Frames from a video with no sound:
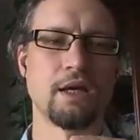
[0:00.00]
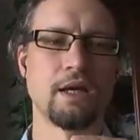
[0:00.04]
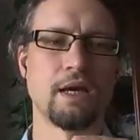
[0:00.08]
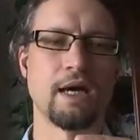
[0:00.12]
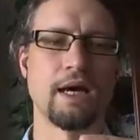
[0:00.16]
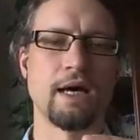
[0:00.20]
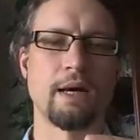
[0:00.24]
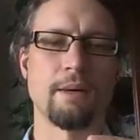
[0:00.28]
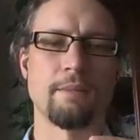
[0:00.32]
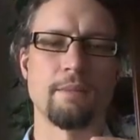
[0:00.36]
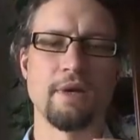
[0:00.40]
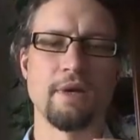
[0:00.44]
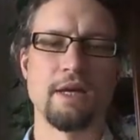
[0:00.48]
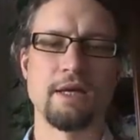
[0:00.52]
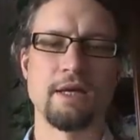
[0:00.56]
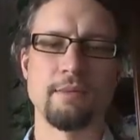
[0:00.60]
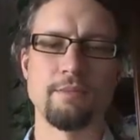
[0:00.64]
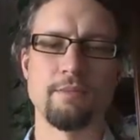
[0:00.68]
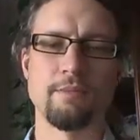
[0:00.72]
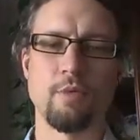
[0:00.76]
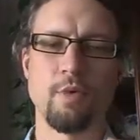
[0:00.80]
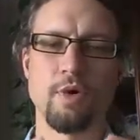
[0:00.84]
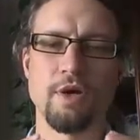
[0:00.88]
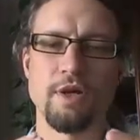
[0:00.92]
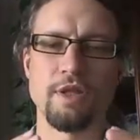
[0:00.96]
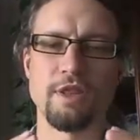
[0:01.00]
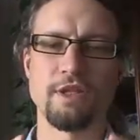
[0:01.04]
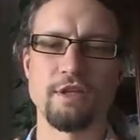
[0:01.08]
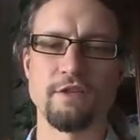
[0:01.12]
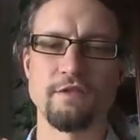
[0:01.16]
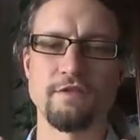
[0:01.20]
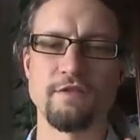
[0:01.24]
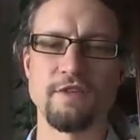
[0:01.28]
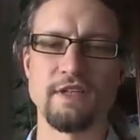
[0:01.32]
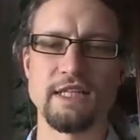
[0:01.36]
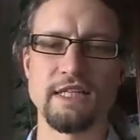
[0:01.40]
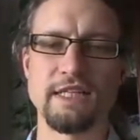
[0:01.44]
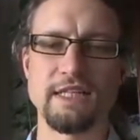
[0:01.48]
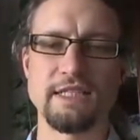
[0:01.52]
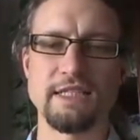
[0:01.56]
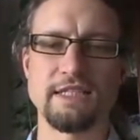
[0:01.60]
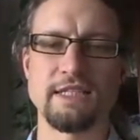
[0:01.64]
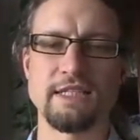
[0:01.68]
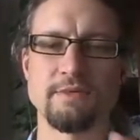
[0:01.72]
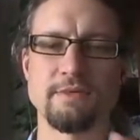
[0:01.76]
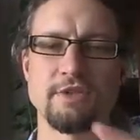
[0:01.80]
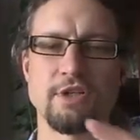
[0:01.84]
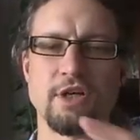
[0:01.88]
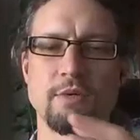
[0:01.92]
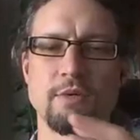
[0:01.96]
where the divinity
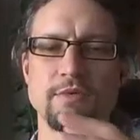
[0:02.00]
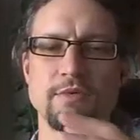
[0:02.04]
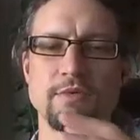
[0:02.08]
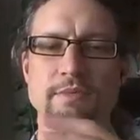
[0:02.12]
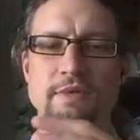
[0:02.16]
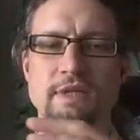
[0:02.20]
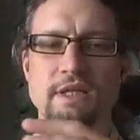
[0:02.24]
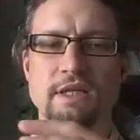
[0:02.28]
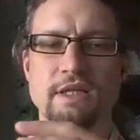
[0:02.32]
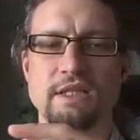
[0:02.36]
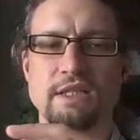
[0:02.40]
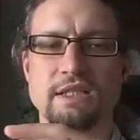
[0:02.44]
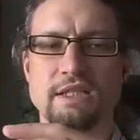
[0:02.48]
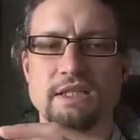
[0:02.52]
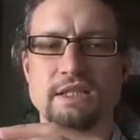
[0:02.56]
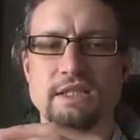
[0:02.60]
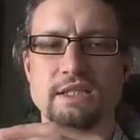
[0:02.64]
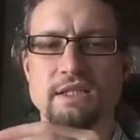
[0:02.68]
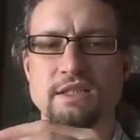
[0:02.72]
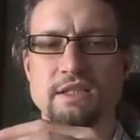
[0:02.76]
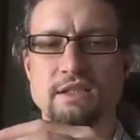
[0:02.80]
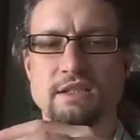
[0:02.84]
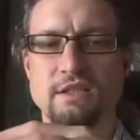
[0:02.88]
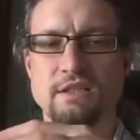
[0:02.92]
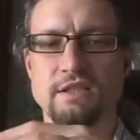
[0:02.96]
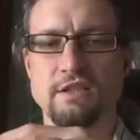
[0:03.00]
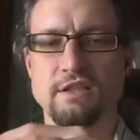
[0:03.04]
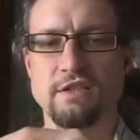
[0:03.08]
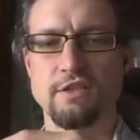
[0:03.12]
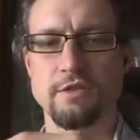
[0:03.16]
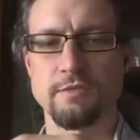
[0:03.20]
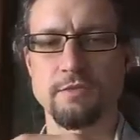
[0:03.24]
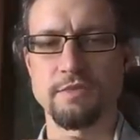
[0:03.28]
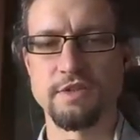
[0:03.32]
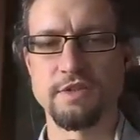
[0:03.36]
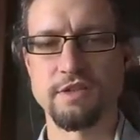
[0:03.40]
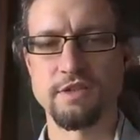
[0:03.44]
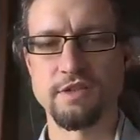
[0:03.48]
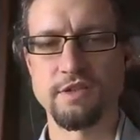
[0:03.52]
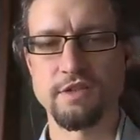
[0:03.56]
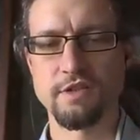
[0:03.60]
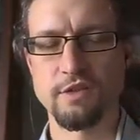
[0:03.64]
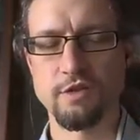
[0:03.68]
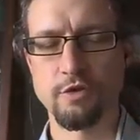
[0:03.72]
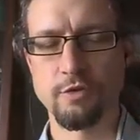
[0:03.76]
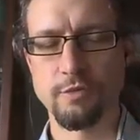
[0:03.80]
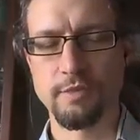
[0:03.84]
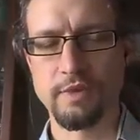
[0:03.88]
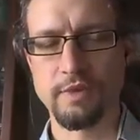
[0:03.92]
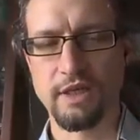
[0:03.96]
seems to almost be
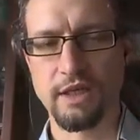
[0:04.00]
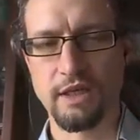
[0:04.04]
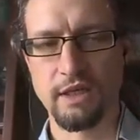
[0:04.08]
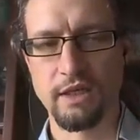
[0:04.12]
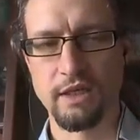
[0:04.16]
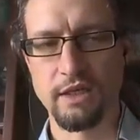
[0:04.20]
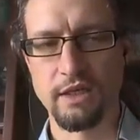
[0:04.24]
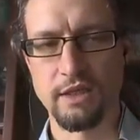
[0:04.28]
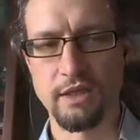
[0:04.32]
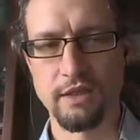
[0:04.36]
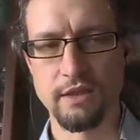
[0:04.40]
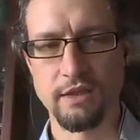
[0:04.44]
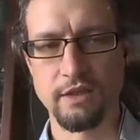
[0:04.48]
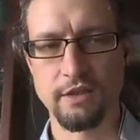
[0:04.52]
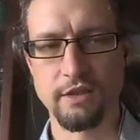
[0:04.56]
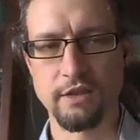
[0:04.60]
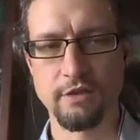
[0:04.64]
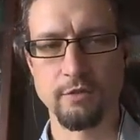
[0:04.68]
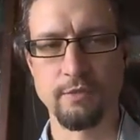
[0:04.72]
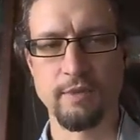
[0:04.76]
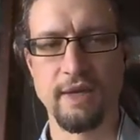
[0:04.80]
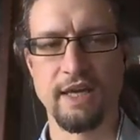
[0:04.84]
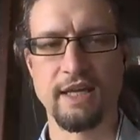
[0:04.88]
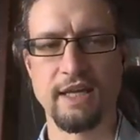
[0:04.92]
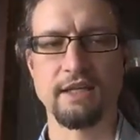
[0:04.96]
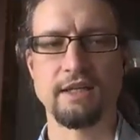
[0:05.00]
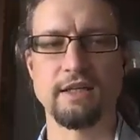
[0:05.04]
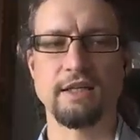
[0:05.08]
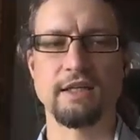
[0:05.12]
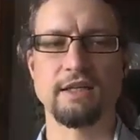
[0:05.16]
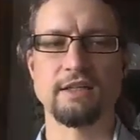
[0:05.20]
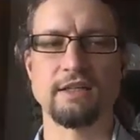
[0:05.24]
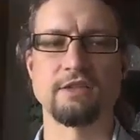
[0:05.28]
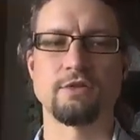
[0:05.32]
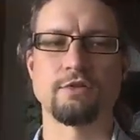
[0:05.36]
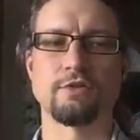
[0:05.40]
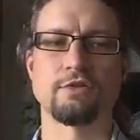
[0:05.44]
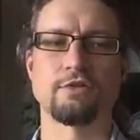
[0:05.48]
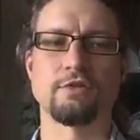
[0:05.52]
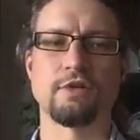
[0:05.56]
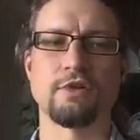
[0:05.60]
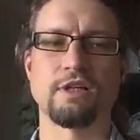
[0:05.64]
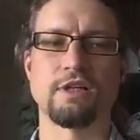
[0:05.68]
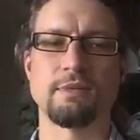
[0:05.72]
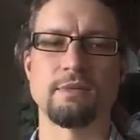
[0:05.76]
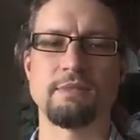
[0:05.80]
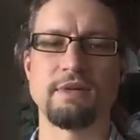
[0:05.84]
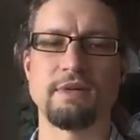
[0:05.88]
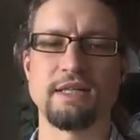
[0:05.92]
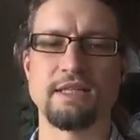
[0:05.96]
subsuming the humanity. And so it's
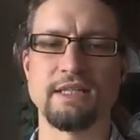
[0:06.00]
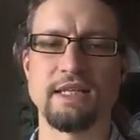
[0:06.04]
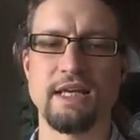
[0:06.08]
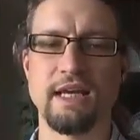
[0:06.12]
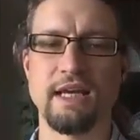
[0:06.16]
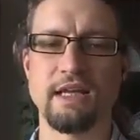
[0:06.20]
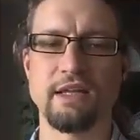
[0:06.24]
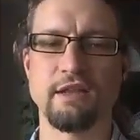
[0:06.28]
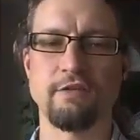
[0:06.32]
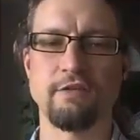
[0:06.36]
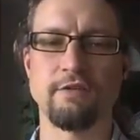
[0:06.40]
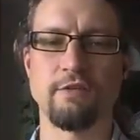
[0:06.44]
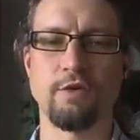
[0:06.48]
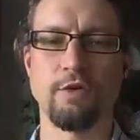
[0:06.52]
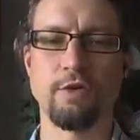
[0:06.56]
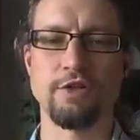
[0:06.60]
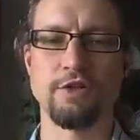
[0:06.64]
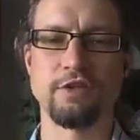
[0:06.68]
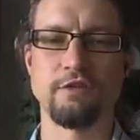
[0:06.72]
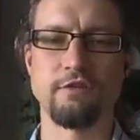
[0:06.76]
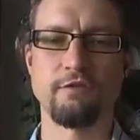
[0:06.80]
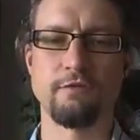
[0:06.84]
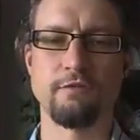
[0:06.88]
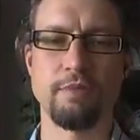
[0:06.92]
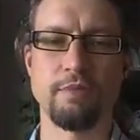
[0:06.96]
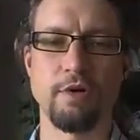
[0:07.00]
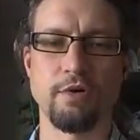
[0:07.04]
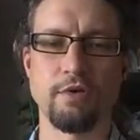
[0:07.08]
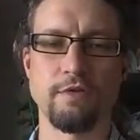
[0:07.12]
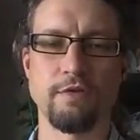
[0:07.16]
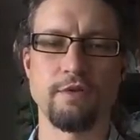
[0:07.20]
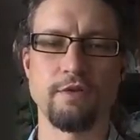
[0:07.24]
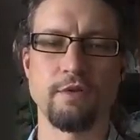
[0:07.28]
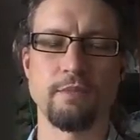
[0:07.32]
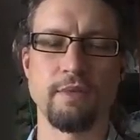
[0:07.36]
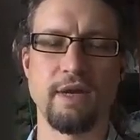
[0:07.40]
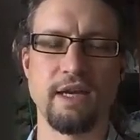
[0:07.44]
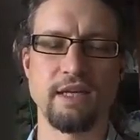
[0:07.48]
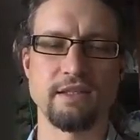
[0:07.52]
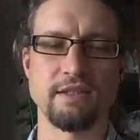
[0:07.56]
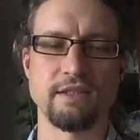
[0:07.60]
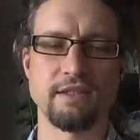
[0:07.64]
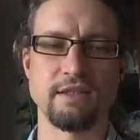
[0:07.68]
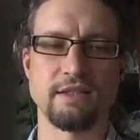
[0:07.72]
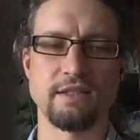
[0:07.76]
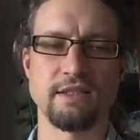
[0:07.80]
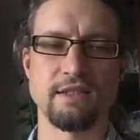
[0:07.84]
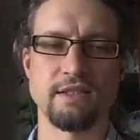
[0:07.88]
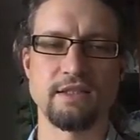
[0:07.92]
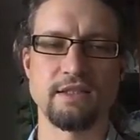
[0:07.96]
trying to maintain the fullness of both of them
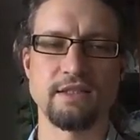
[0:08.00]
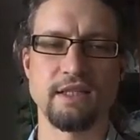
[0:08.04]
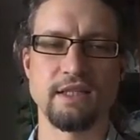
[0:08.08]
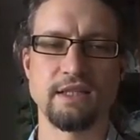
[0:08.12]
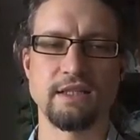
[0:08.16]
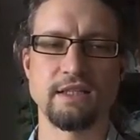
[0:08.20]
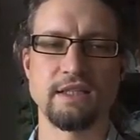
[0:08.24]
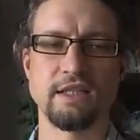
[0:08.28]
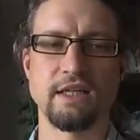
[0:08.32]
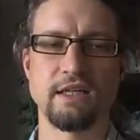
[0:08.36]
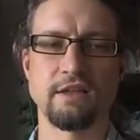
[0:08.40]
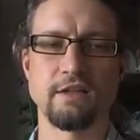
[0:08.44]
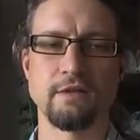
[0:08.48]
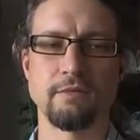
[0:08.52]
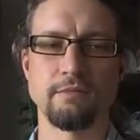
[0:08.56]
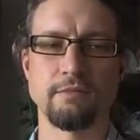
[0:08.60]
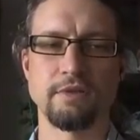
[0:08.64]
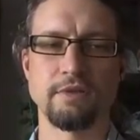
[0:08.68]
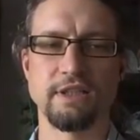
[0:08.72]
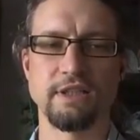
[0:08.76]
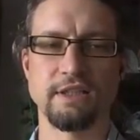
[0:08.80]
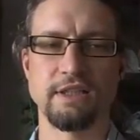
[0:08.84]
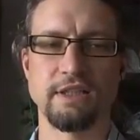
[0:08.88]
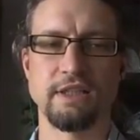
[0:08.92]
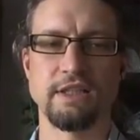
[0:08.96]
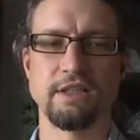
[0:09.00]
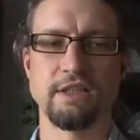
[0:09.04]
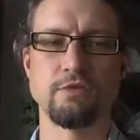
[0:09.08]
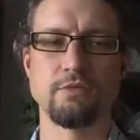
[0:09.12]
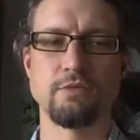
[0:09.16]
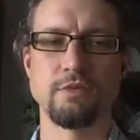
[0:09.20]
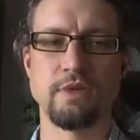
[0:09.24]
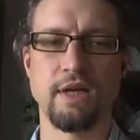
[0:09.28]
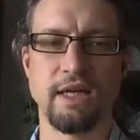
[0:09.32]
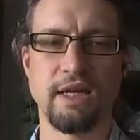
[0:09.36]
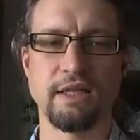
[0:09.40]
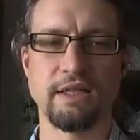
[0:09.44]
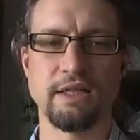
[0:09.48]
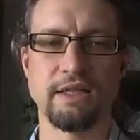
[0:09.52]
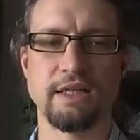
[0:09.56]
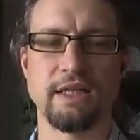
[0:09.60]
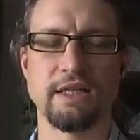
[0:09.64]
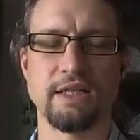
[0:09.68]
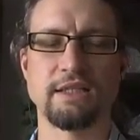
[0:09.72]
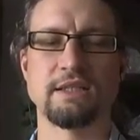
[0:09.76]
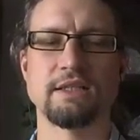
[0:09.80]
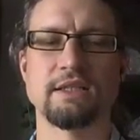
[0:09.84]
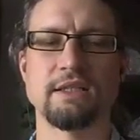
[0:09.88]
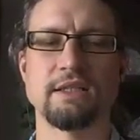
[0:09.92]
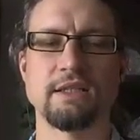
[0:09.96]
as distinct yet completely united
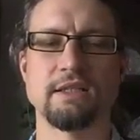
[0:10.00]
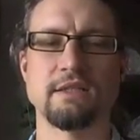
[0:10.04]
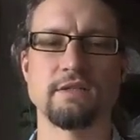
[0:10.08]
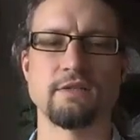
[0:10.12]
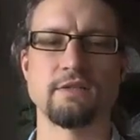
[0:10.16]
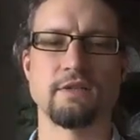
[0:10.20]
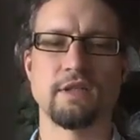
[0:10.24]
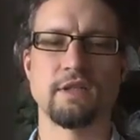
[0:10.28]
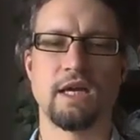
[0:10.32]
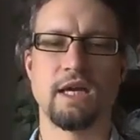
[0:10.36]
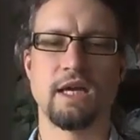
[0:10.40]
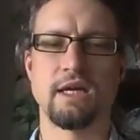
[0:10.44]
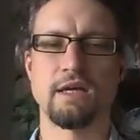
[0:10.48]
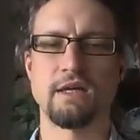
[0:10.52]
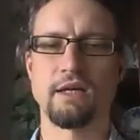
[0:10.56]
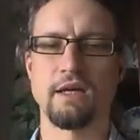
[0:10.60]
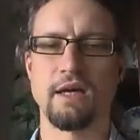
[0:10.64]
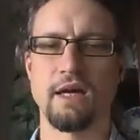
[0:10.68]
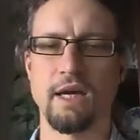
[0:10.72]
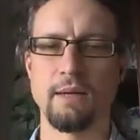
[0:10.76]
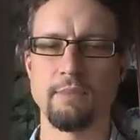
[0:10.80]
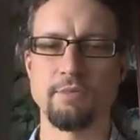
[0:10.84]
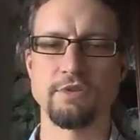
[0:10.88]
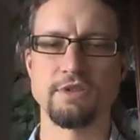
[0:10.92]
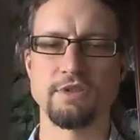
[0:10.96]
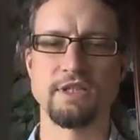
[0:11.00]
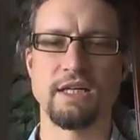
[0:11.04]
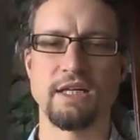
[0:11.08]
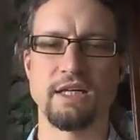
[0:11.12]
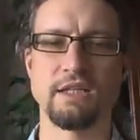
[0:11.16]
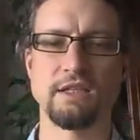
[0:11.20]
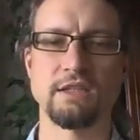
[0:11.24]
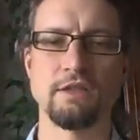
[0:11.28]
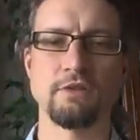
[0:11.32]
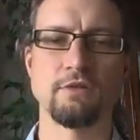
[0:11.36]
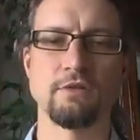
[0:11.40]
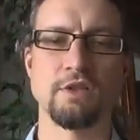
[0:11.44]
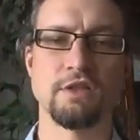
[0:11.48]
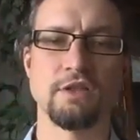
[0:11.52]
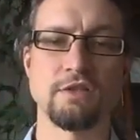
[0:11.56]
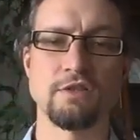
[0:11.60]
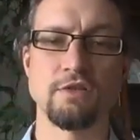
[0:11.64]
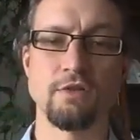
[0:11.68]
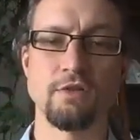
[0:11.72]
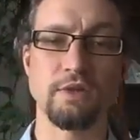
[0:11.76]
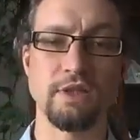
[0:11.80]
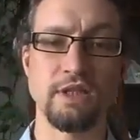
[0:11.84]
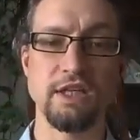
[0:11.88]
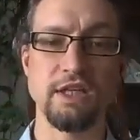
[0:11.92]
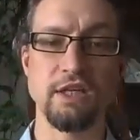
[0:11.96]
entities in the hypostatic union.
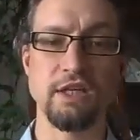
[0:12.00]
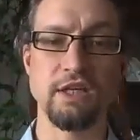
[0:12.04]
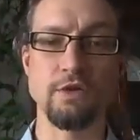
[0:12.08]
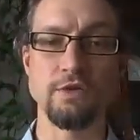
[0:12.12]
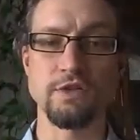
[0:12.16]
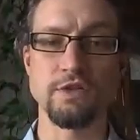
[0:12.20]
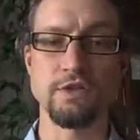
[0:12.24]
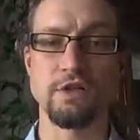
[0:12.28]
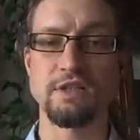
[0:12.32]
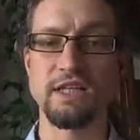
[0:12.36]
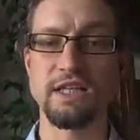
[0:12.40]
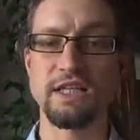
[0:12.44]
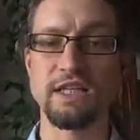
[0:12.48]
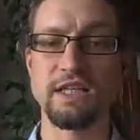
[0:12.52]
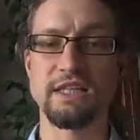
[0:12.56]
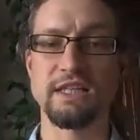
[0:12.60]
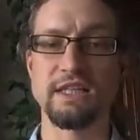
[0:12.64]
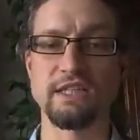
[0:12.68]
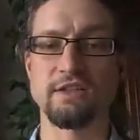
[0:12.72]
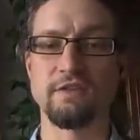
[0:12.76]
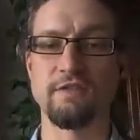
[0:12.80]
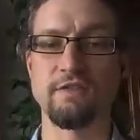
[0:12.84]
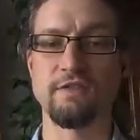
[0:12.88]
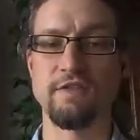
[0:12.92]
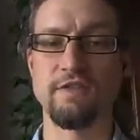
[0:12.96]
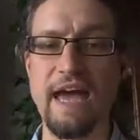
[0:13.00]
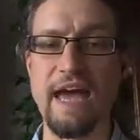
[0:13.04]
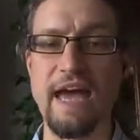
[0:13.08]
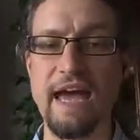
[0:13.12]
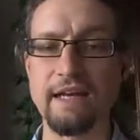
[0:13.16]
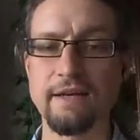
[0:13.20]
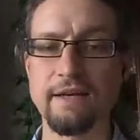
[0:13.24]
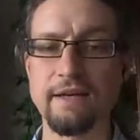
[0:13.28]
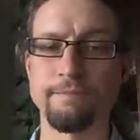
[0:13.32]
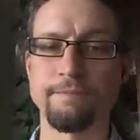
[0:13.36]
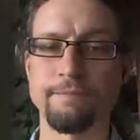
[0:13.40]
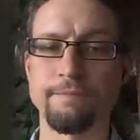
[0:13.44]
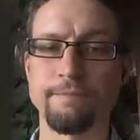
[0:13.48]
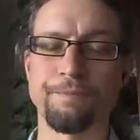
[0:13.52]
So Leo's articulation of that,